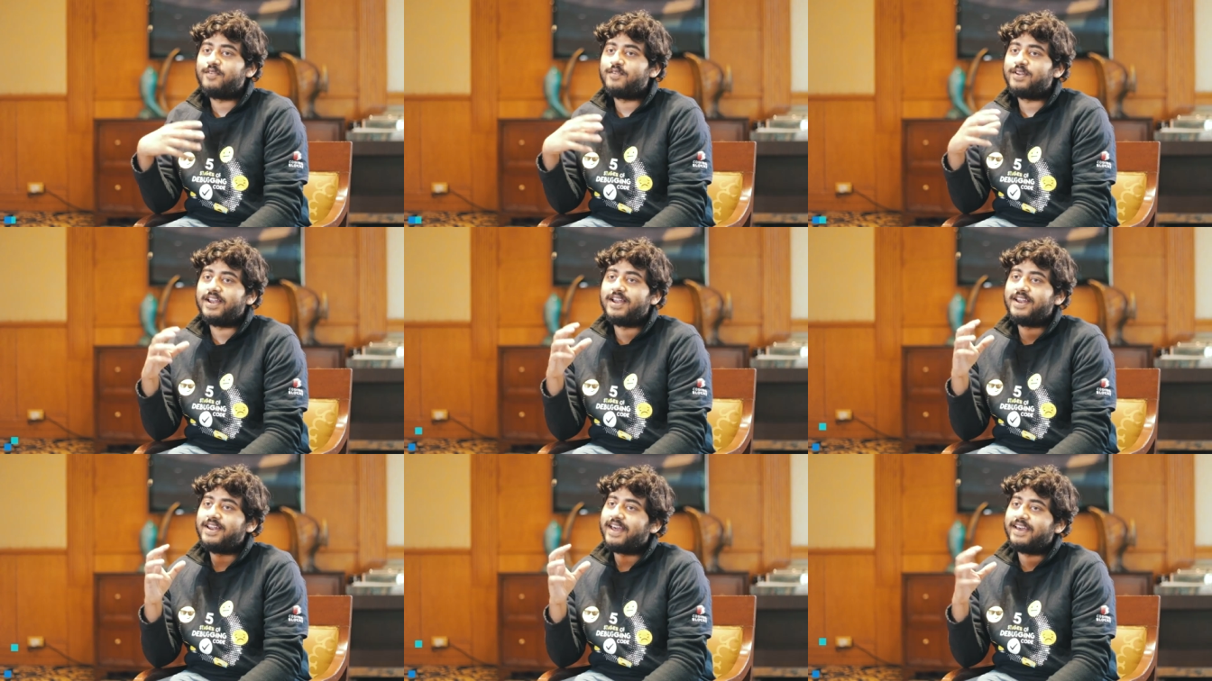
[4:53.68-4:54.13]
have
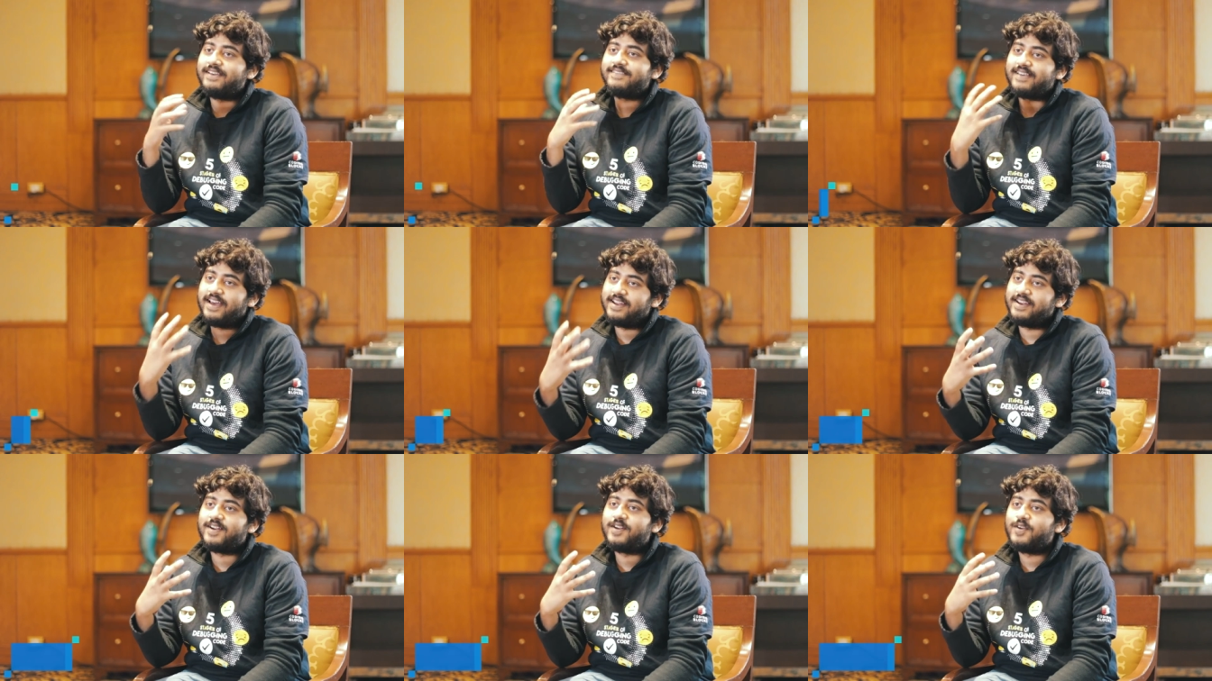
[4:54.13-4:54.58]
a really
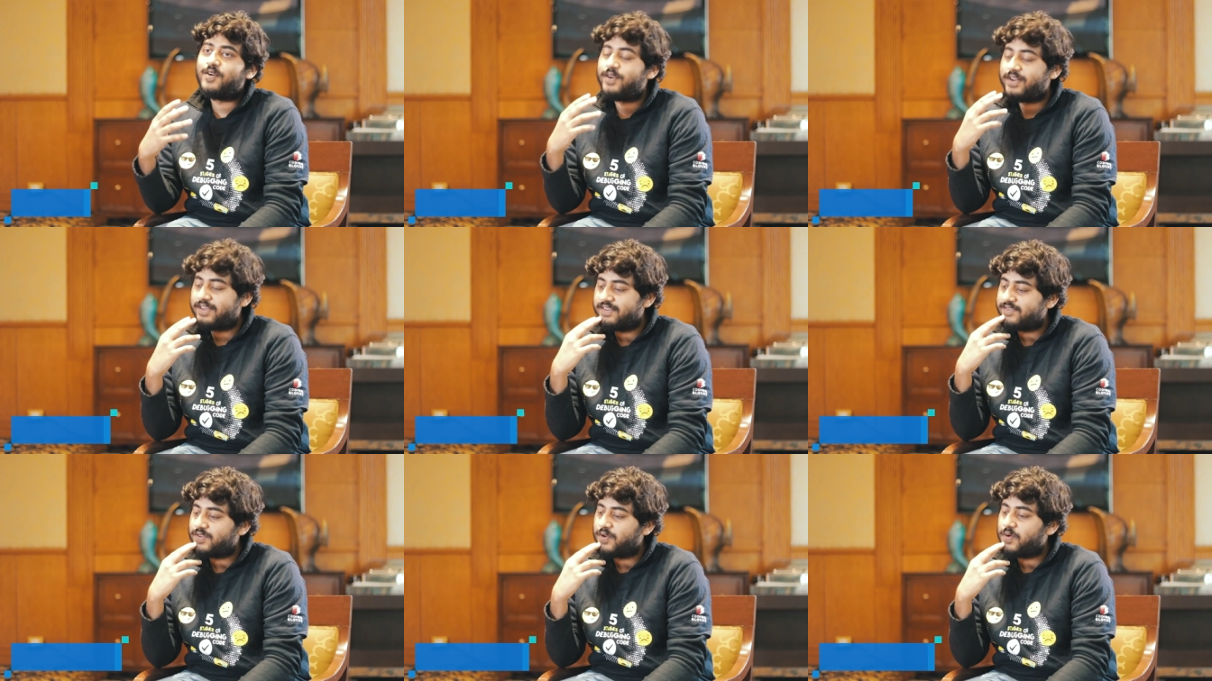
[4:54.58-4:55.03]
nice
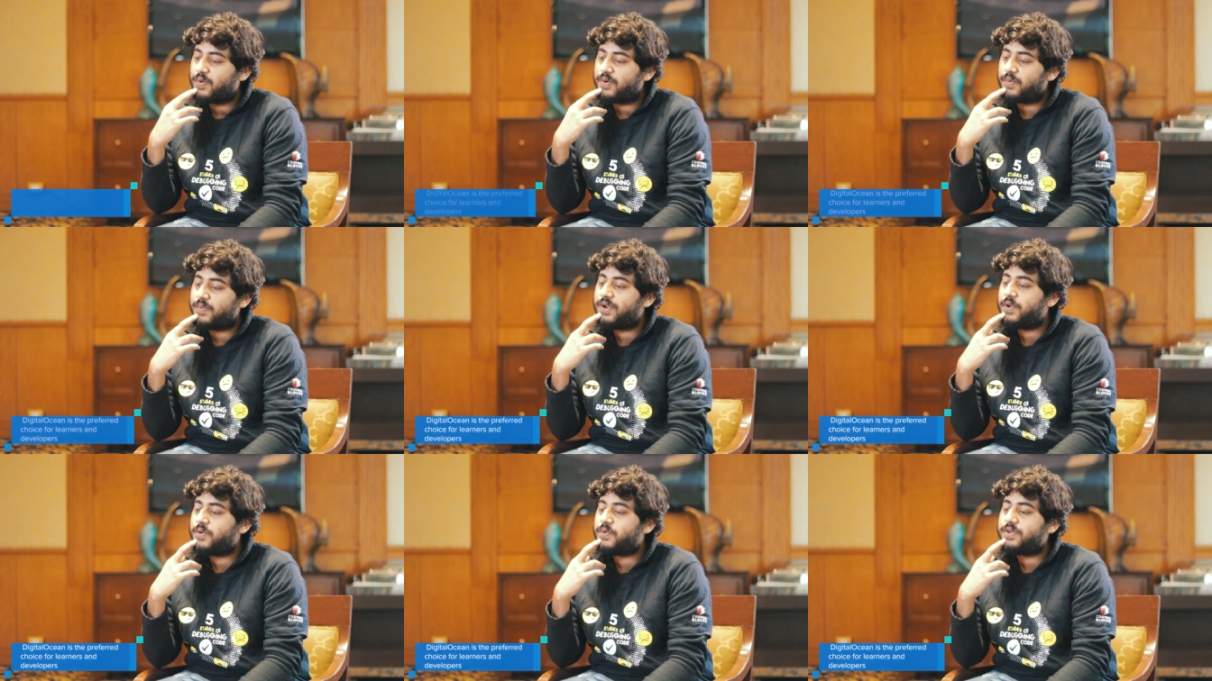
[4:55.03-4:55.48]
anecdote. so
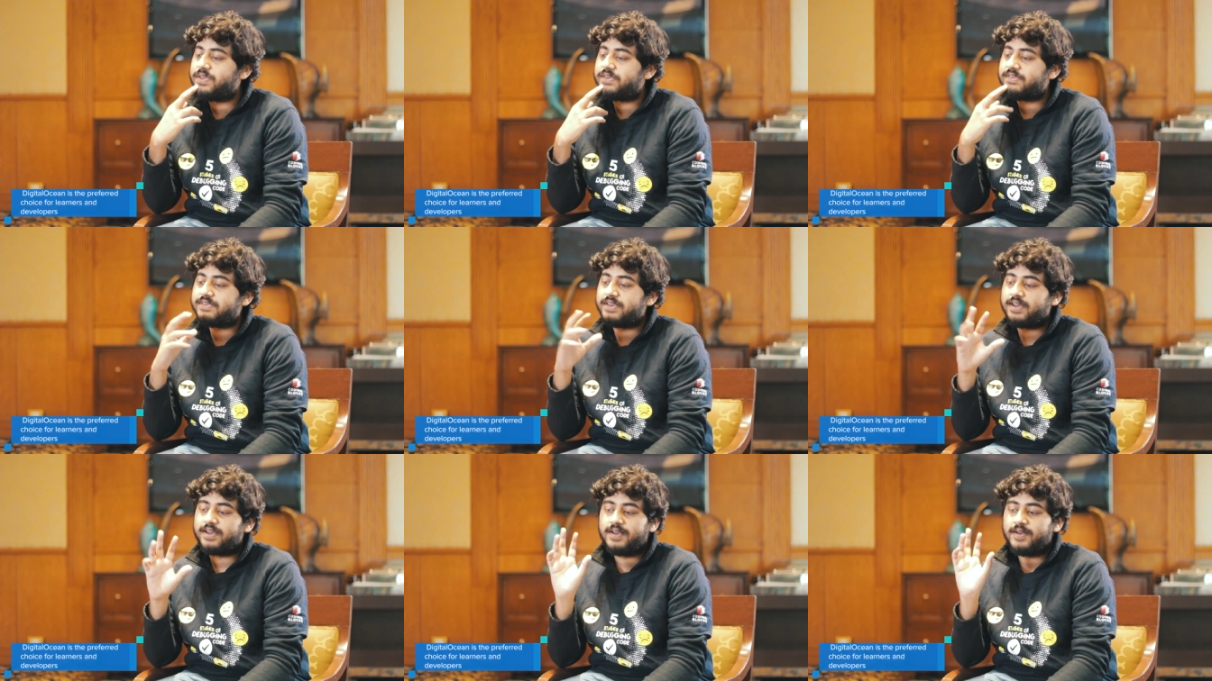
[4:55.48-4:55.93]
what we do
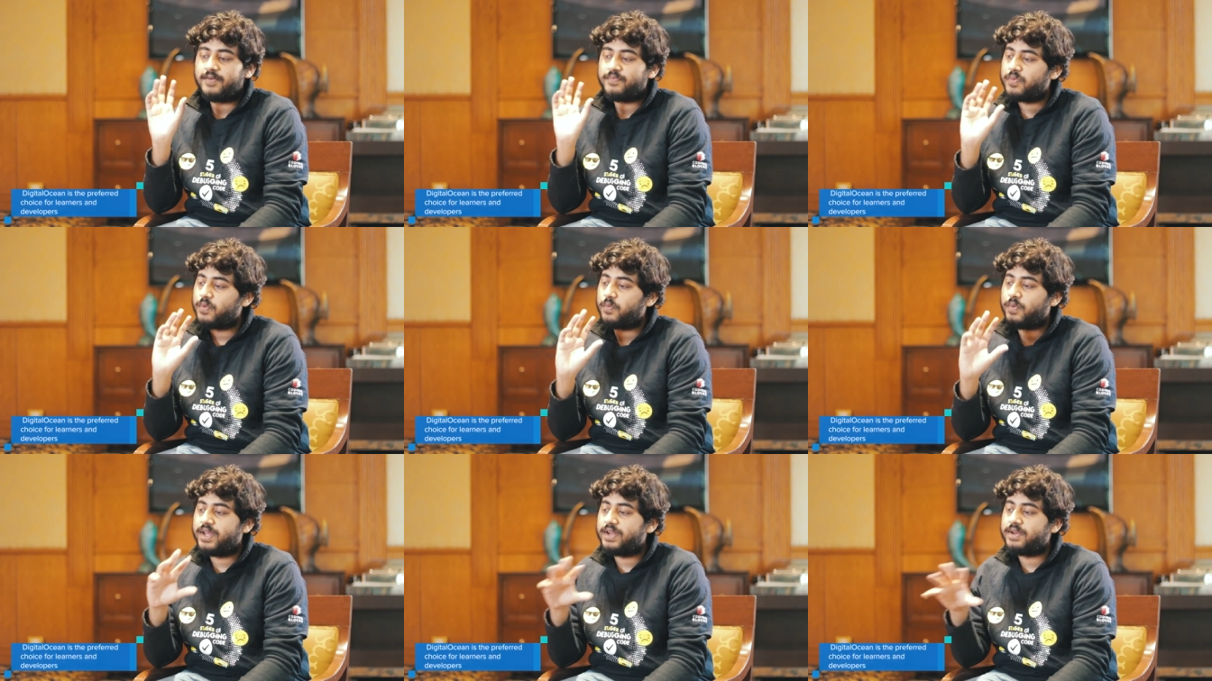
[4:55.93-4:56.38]
is uh,
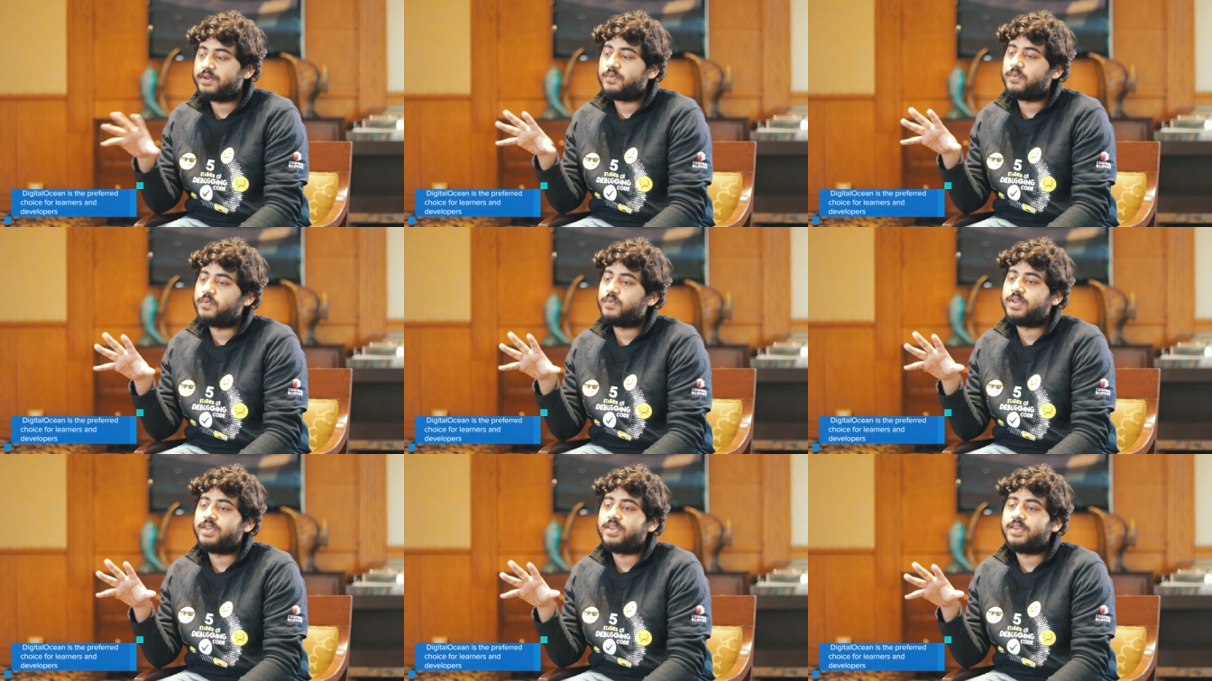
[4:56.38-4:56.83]

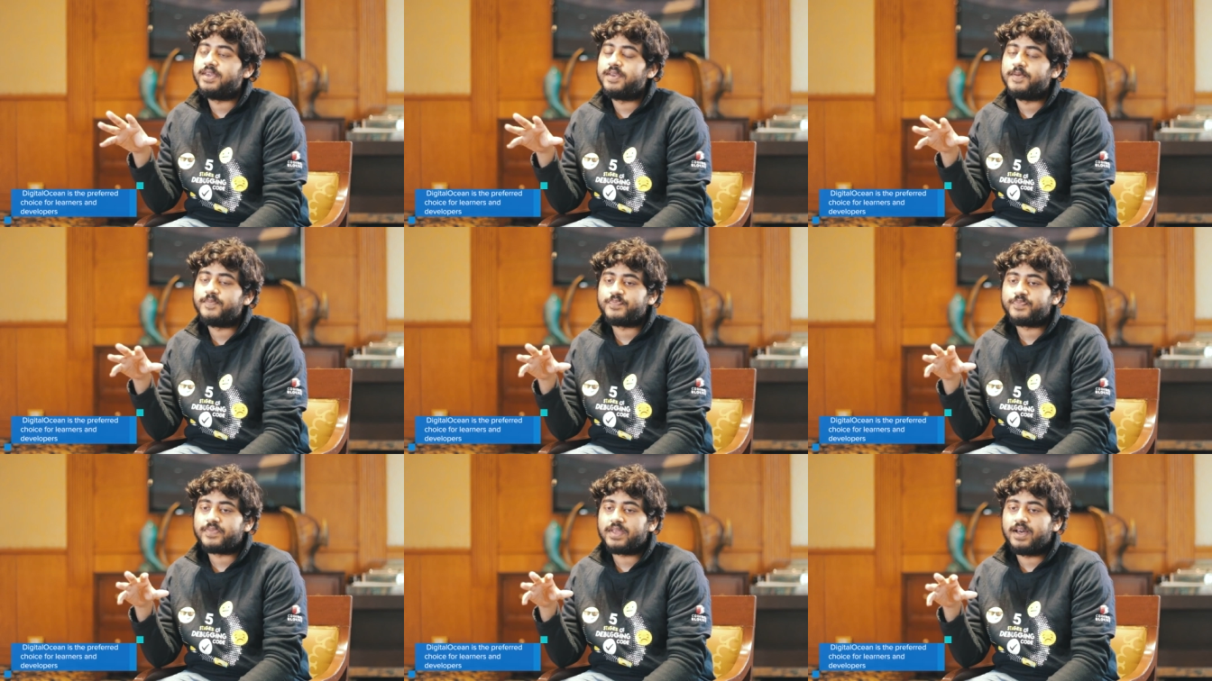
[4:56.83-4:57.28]
when
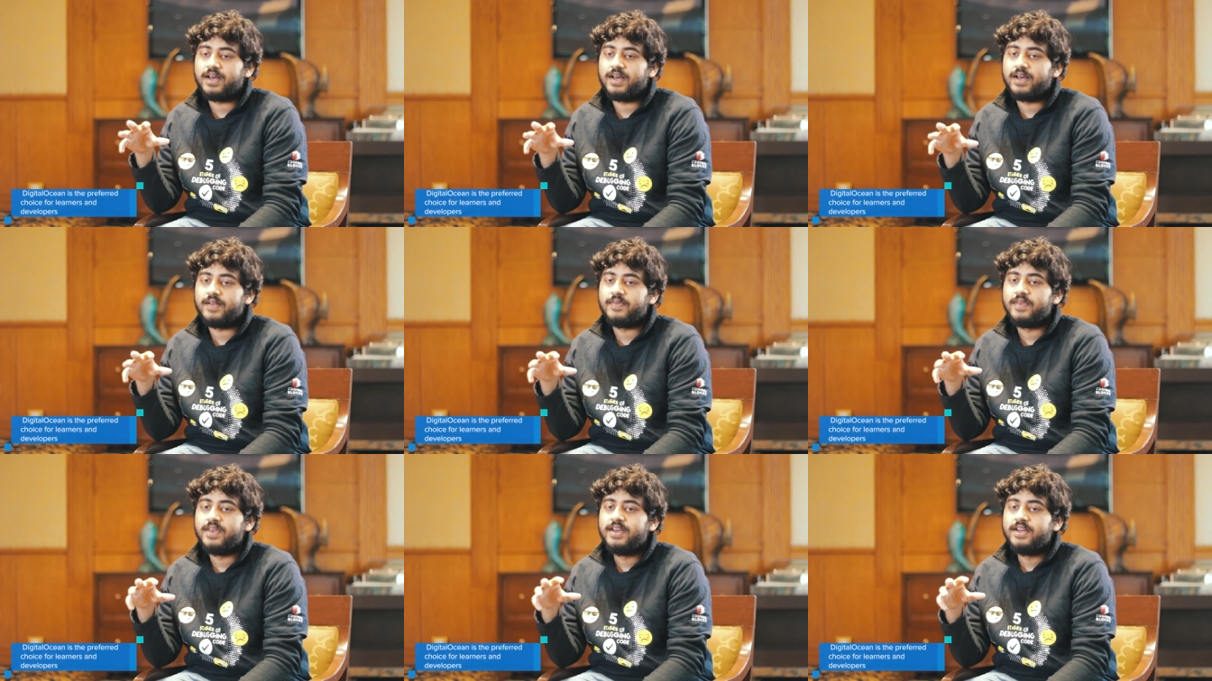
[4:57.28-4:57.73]
we
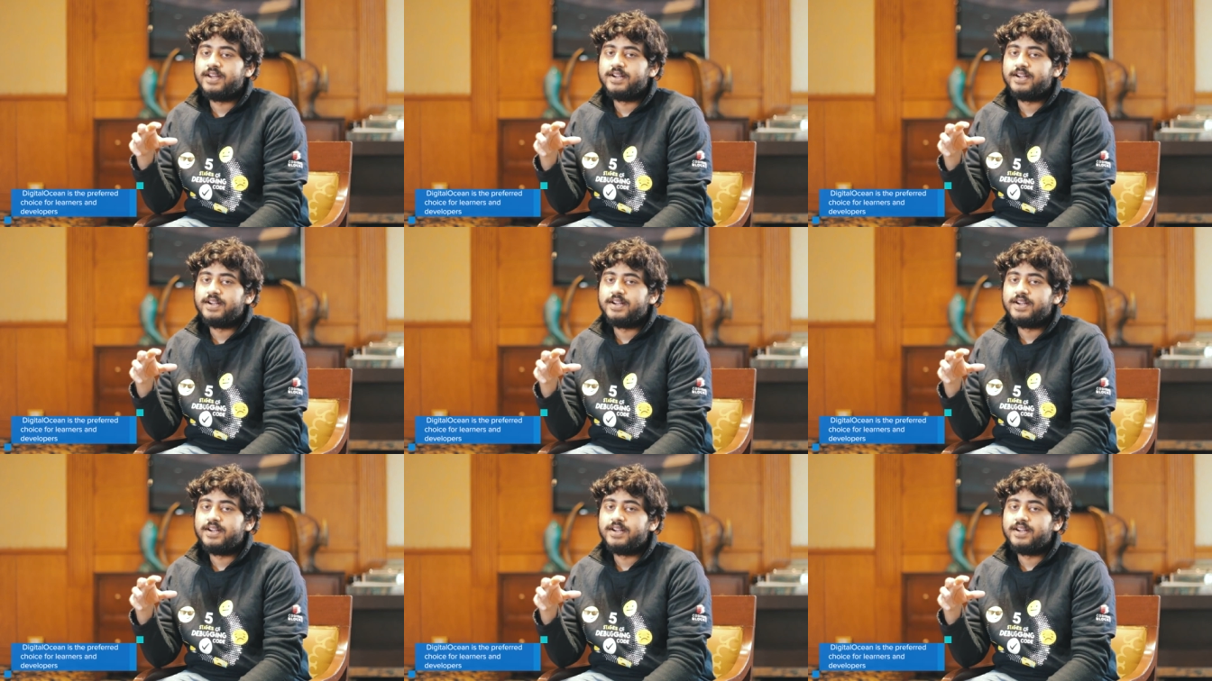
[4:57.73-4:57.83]
uh,